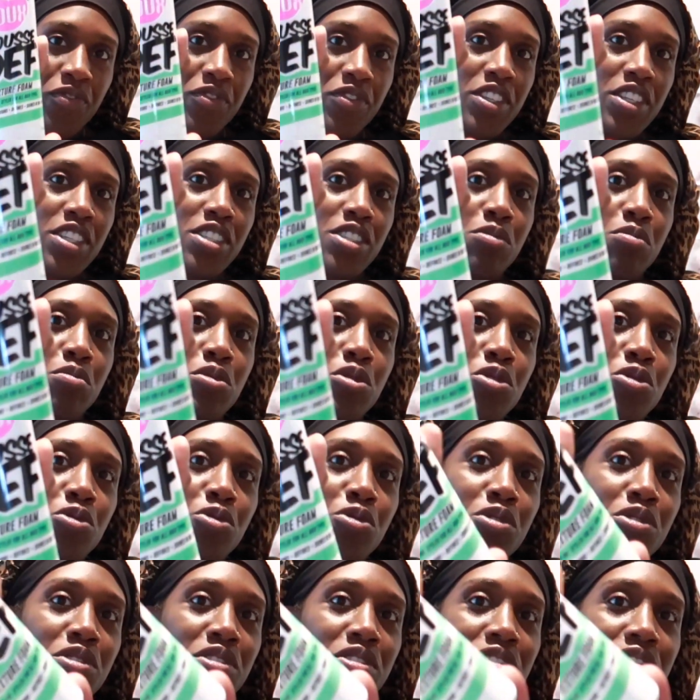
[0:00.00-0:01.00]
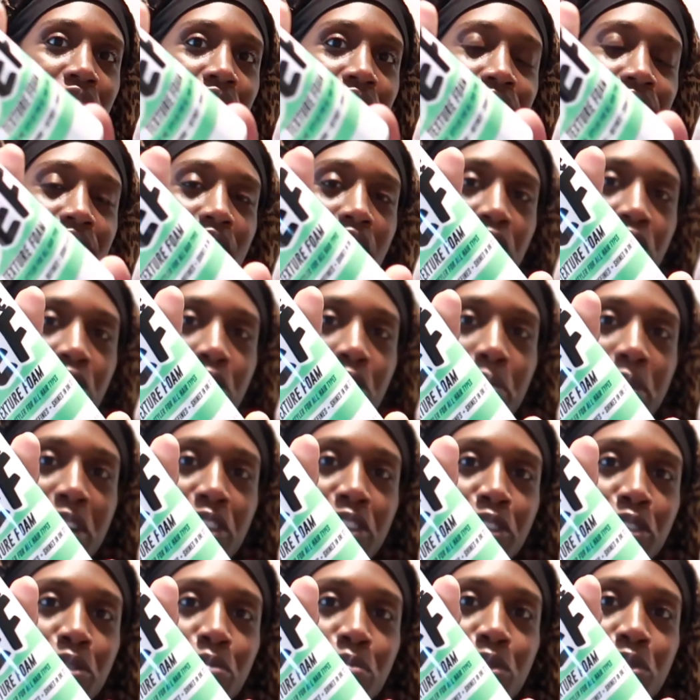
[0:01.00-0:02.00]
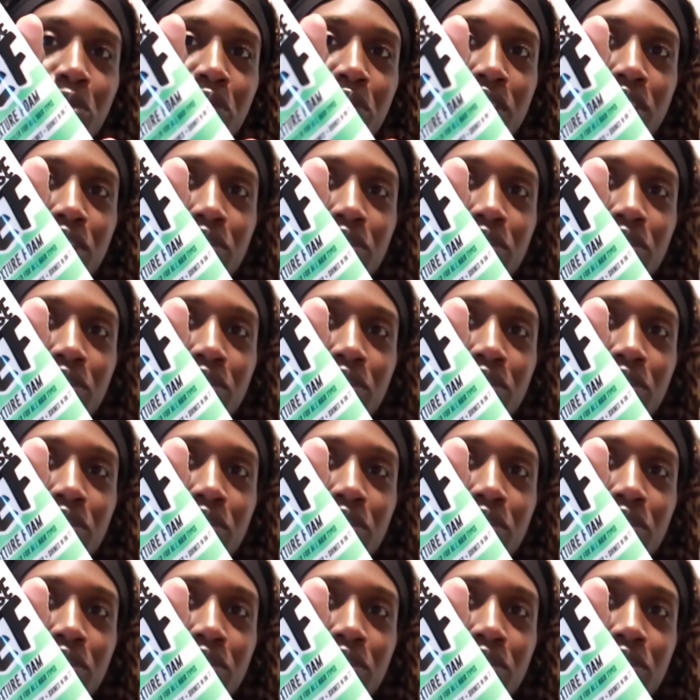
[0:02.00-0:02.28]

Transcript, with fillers: this mousse. Y'all know about this mousse,